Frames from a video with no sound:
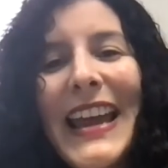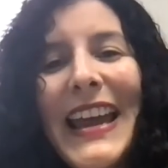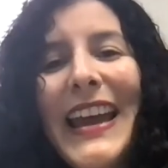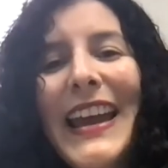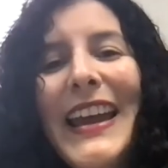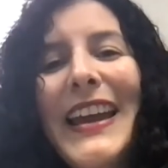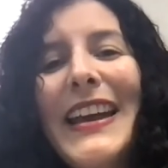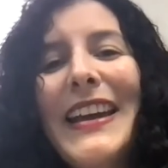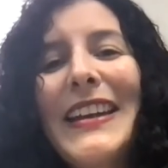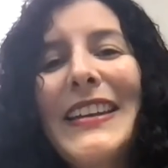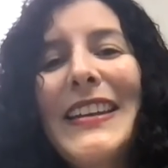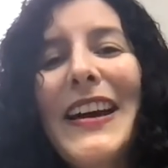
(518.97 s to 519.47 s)

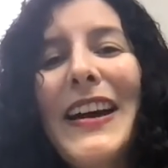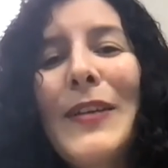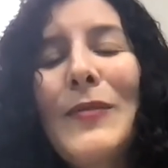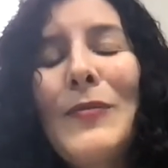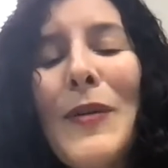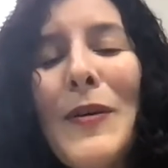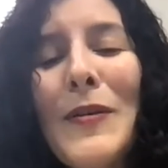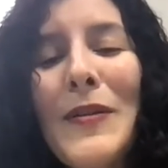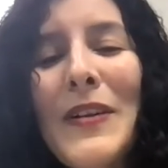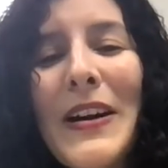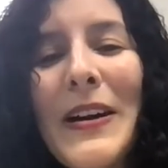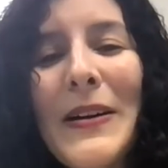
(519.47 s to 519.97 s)
And I
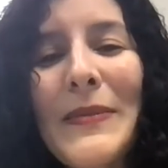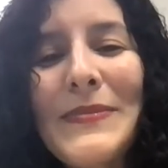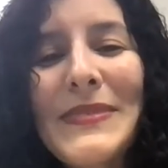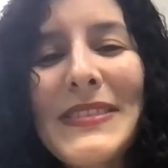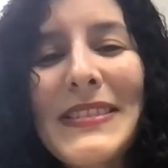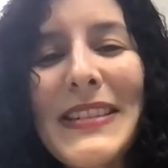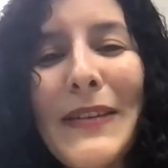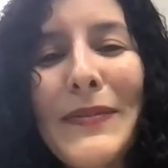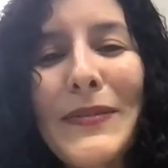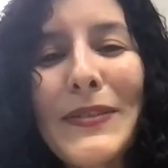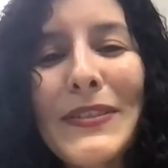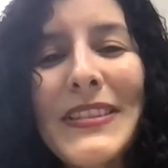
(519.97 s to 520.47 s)
woke up
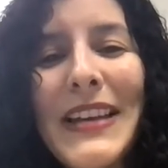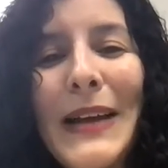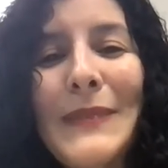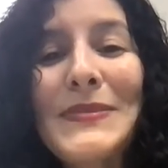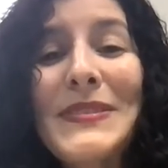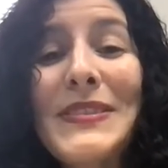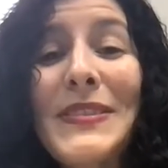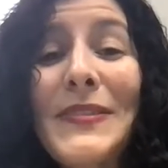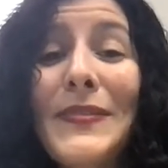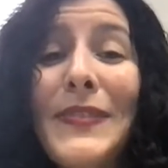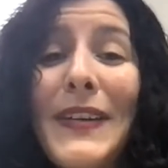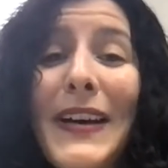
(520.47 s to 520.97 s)
several
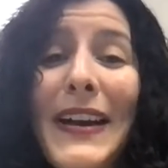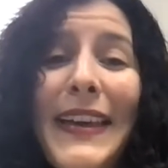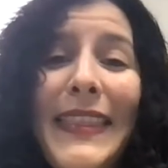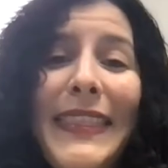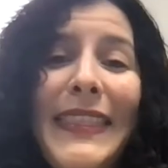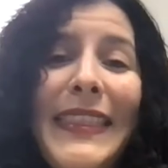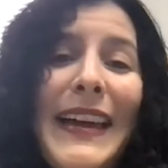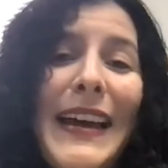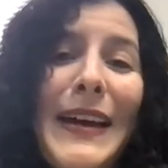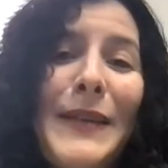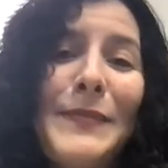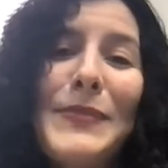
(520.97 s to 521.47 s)
times to
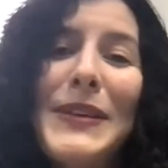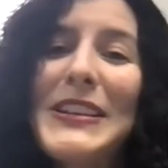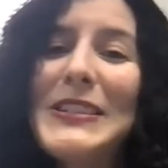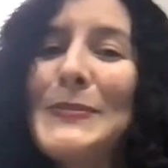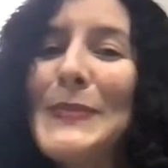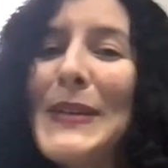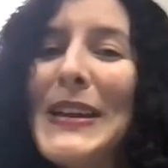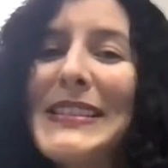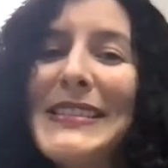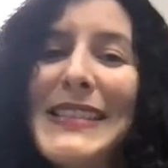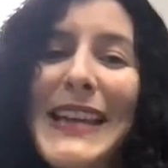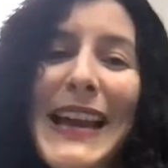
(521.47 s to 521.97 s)
find that
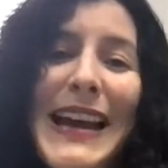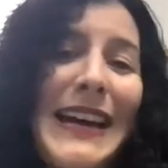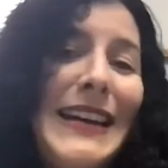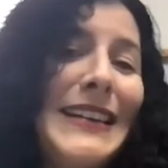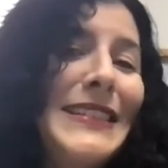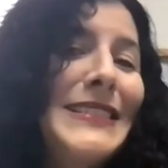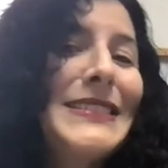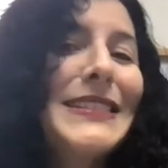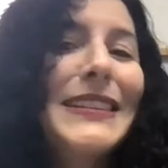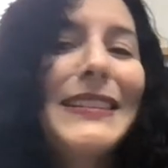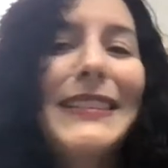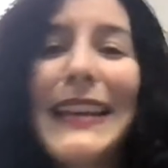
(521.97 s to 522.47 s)
Brightspace
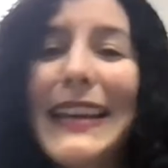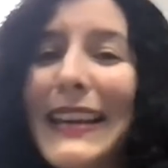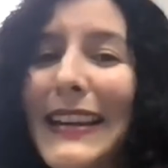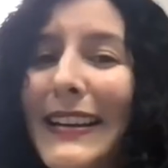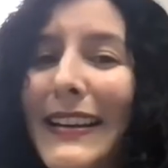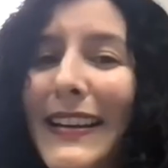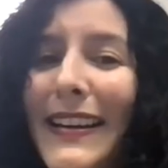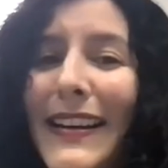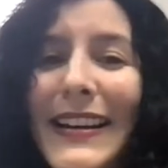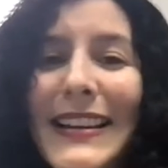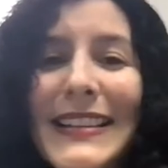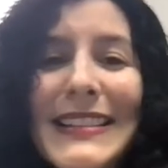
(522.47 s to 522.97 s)
had
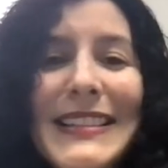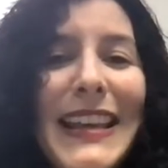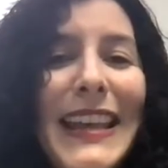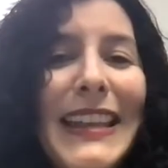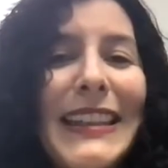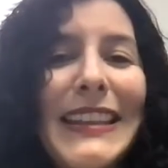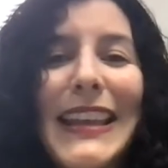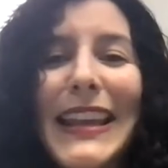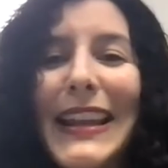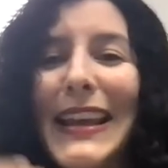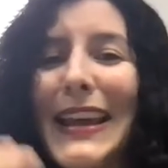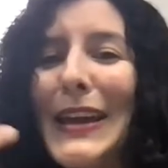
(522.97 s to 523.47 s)
deleted
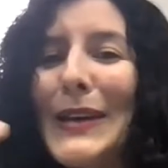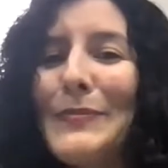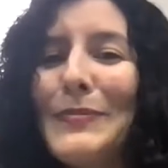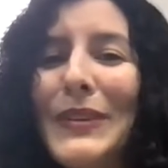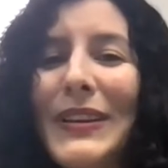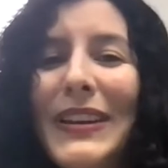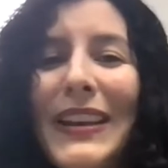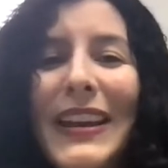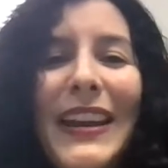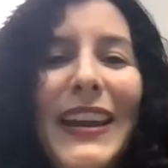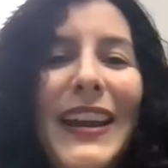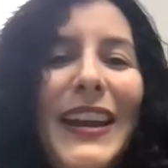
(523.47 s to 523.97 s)
content that I had
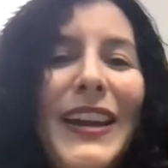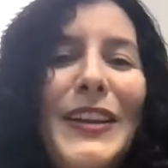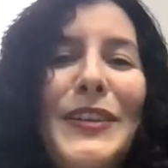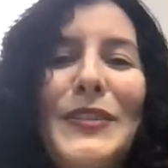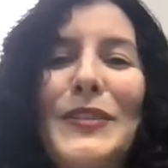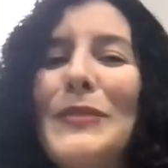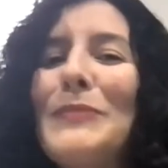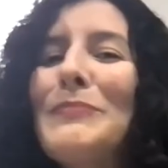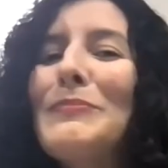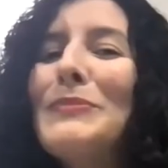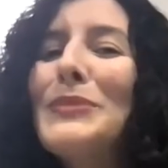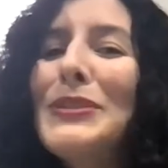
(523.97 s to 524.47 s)
put in
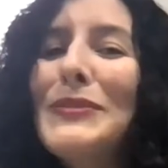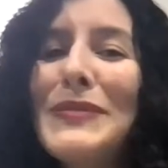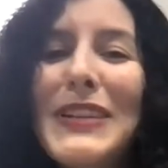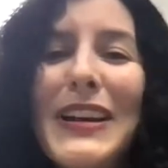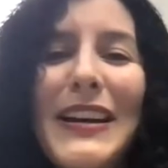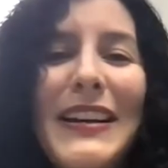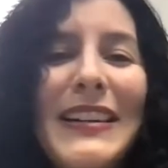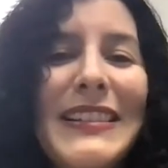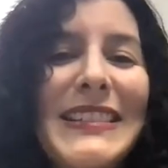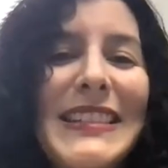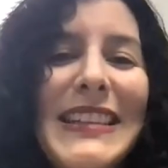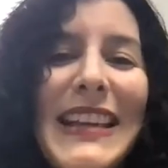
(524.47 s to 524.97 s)
or moved
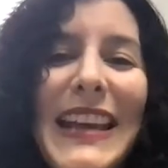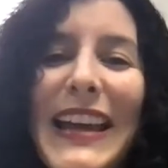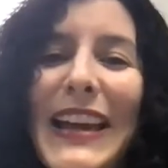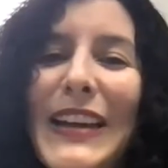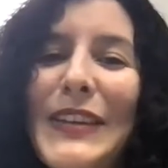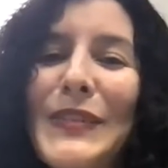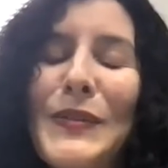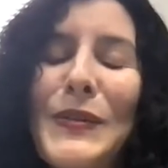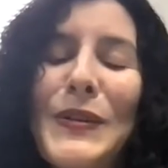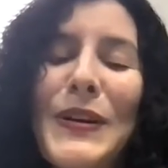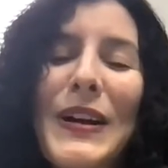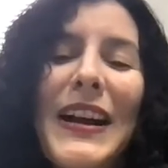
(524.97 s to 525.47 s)

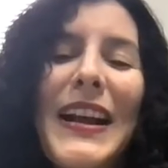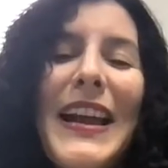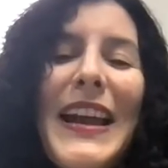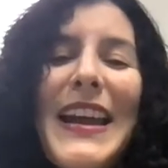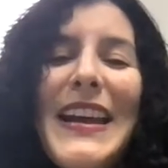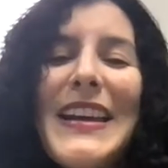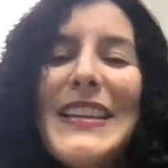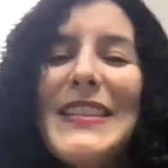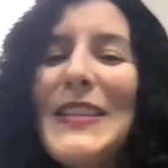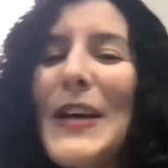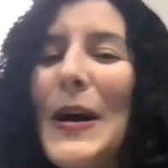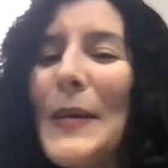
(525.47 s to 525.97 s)
content or
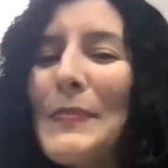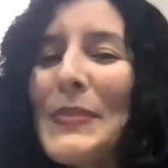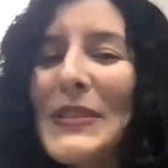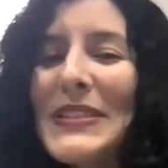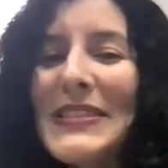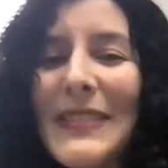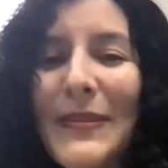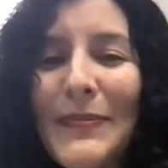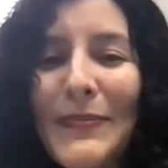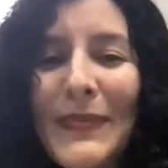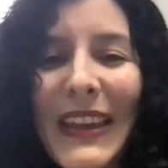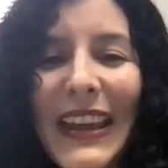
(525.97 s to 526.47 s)
not put
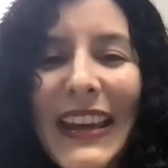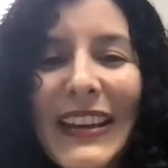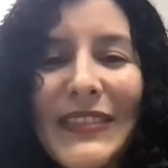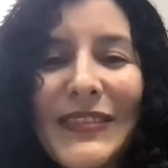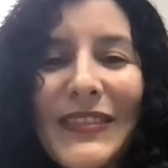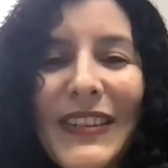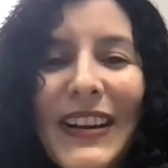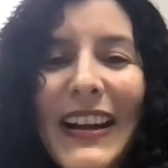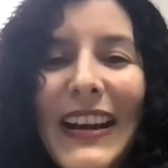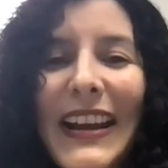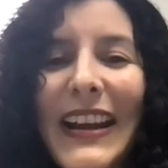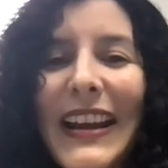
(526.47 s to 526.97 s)
something in
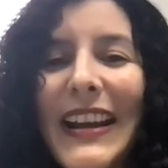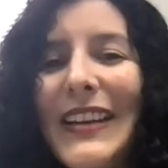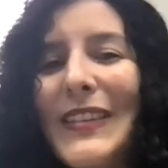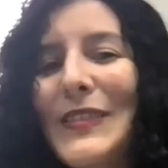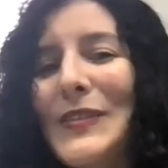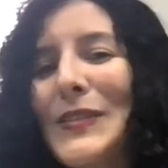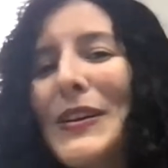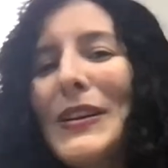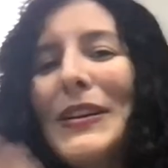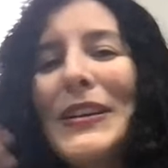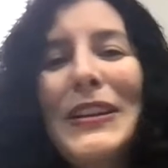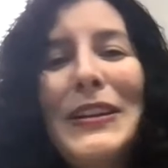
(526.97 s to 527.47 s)
right
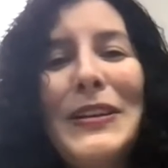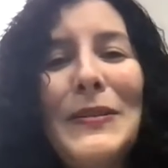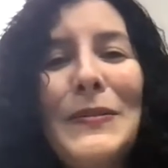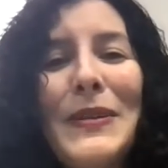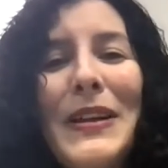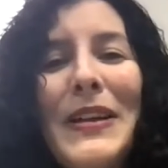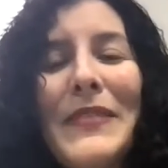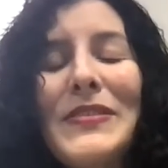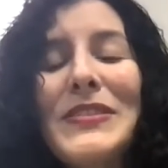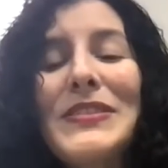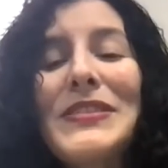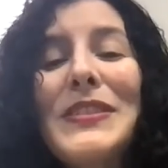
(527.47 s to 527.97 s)
or, you know,
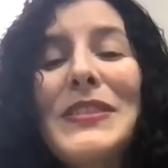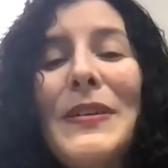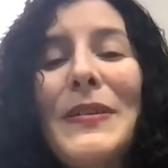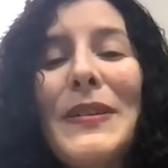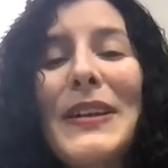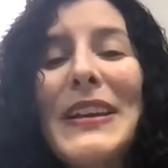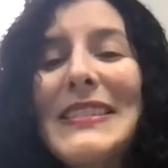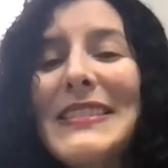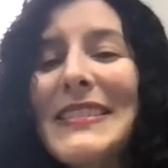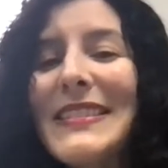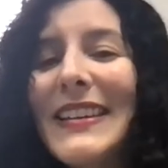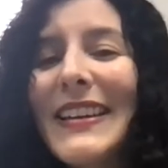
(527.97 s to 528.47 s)
whatever. So
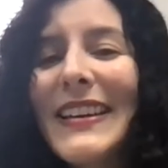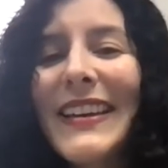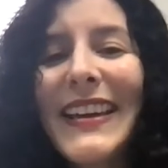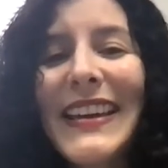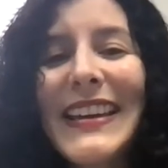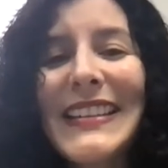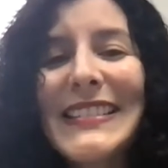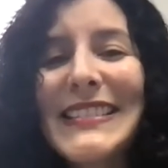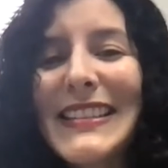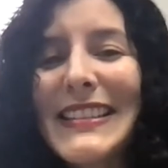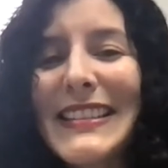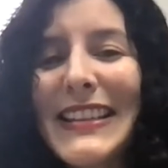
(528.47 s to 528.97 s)
it's a
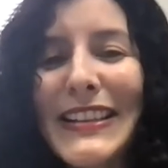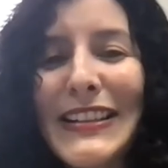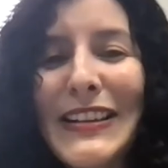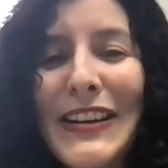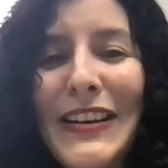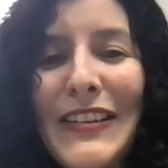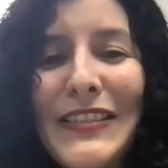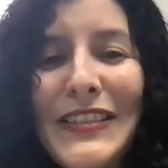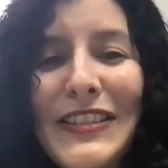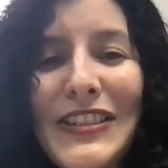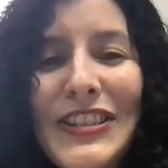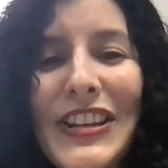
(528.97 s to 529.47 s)

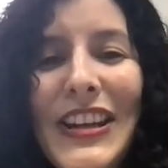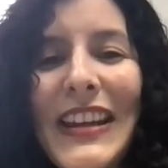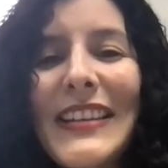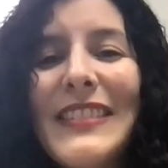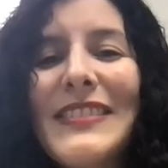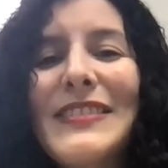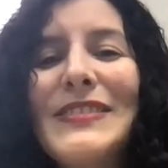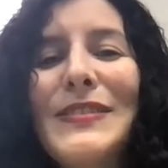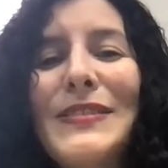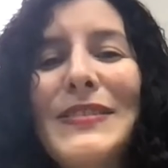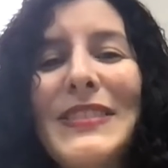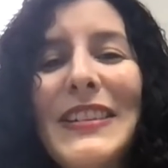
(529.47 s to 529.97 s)
technology.
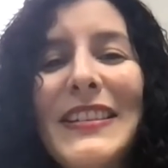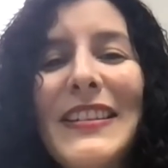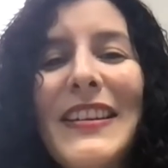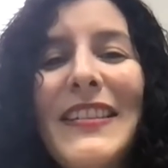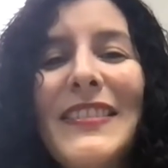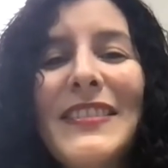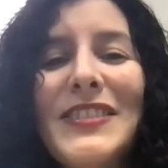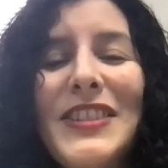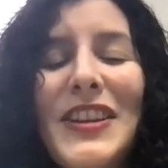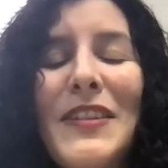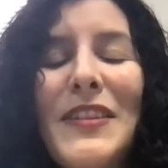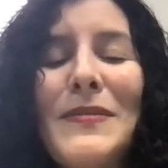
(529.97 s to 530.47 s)
And so
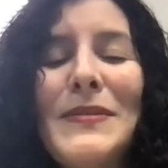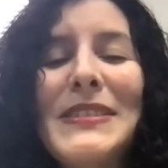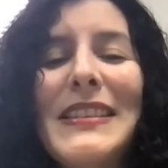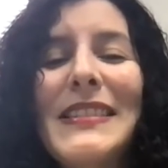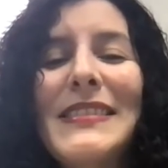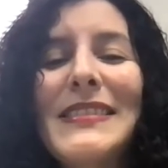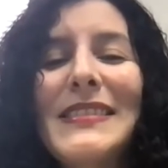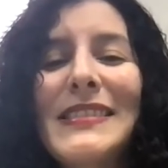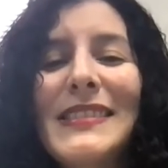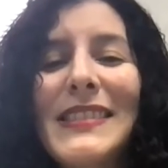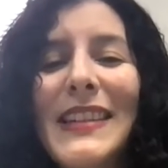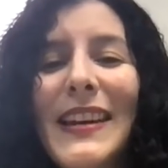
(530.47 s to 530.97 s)
technology always
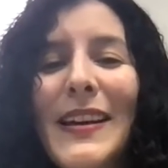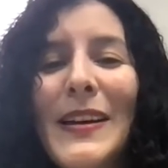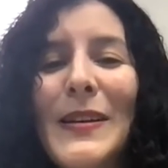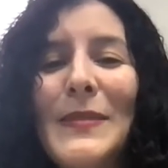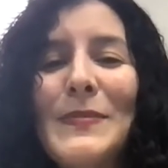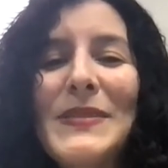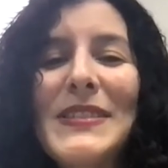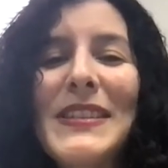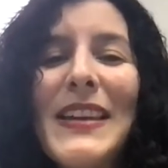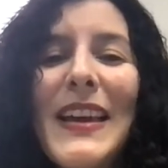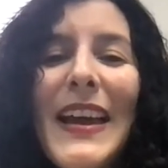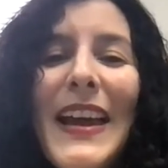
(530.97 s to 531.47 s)
has its
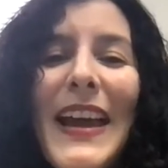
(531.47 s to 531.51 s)
hiccups.